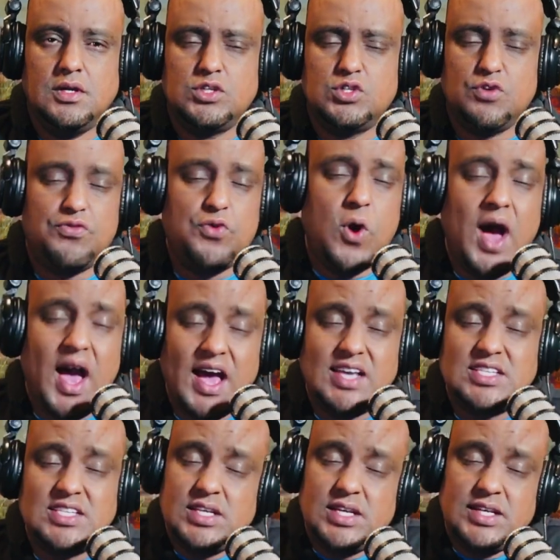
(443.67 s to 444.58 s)
So for
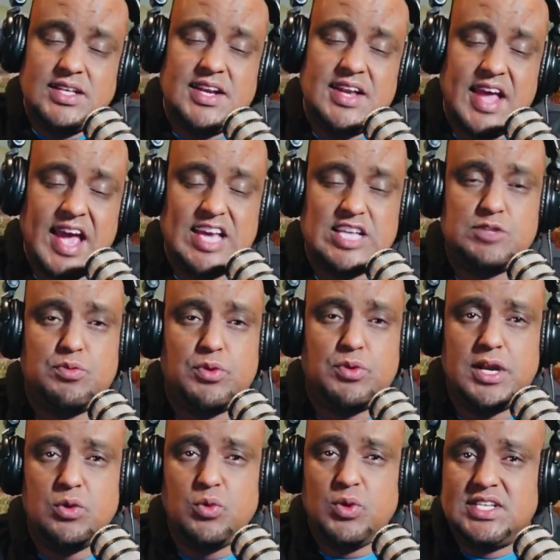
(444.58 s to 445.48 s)
us in the
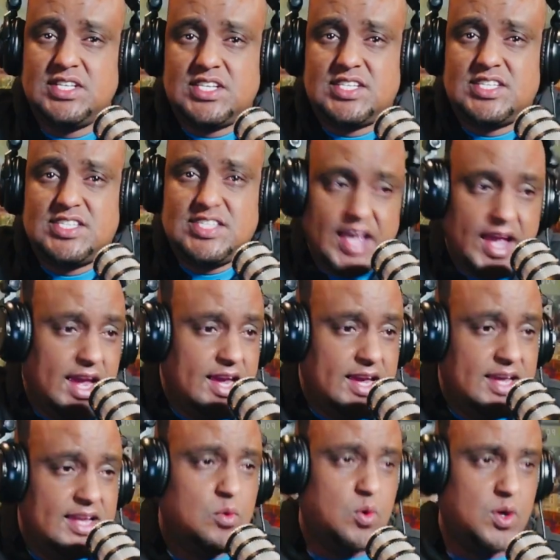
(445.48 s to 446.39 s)
diaspora, do we just
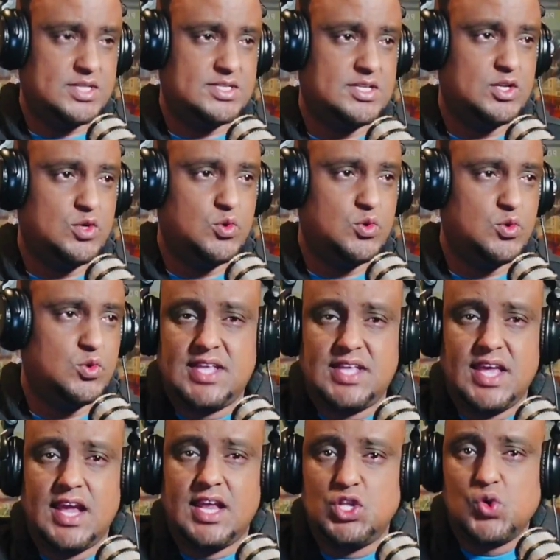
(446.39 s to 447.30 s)
stay in the West? Do we
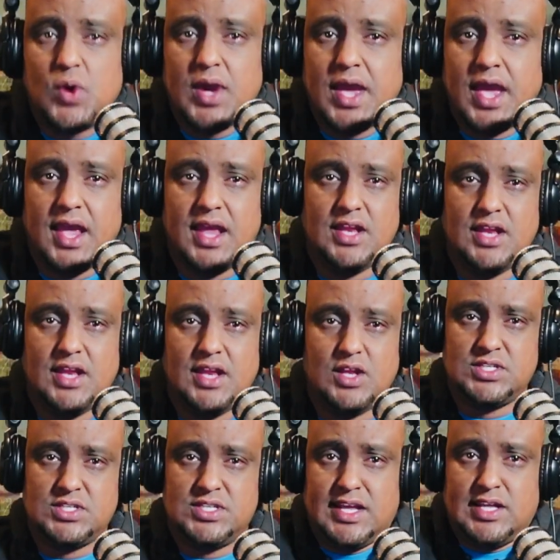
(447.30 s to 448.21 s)
stay in UK? Do we
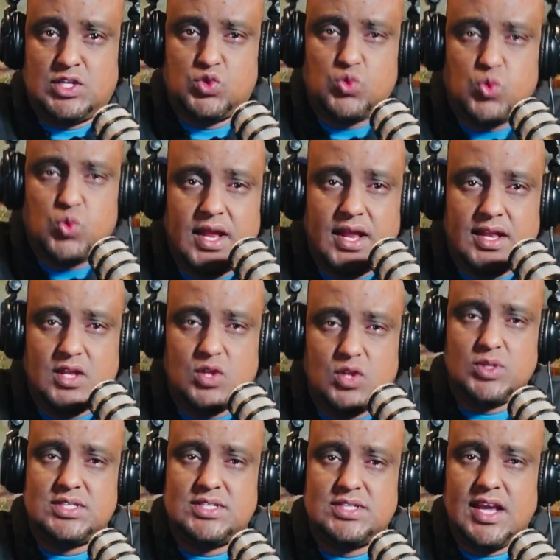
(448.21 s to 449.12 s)
stay in Sweden?
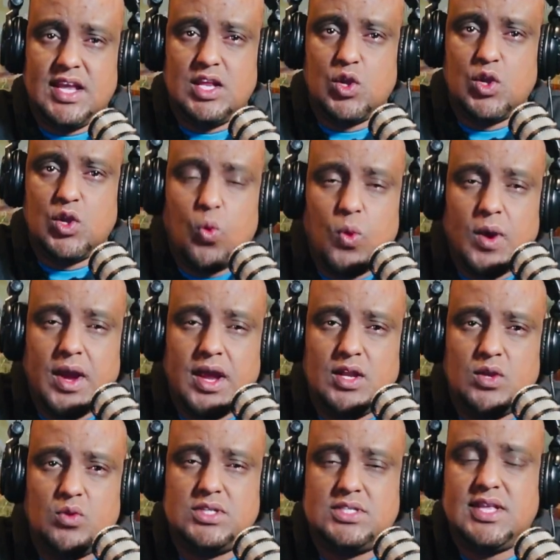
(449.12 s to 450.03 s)
Do we stay in Norway?
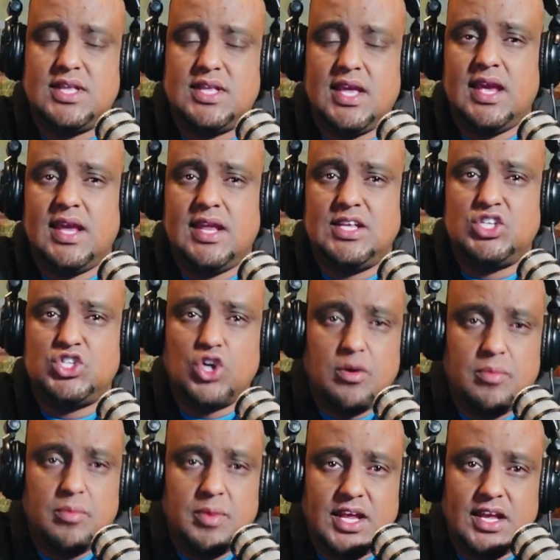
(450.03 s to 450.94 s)
Do we stay in
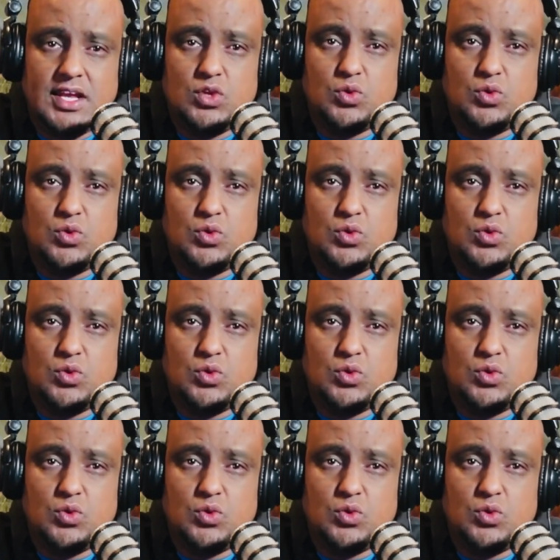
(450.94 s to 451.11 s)
Germany?